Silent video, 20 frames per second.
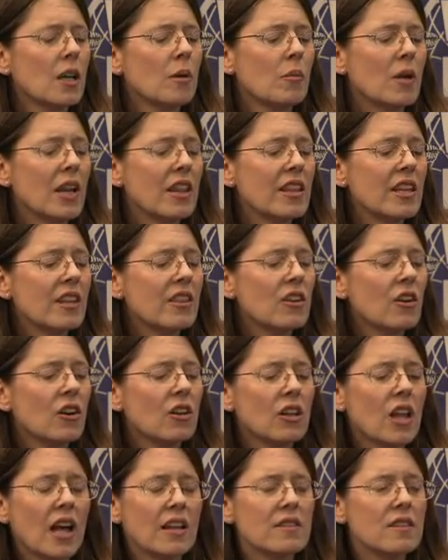But I think there
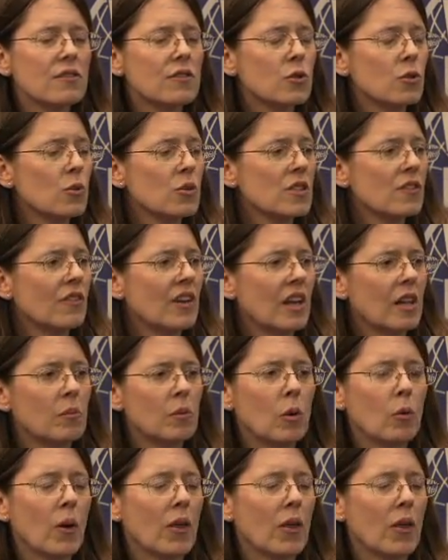are lots of tools available,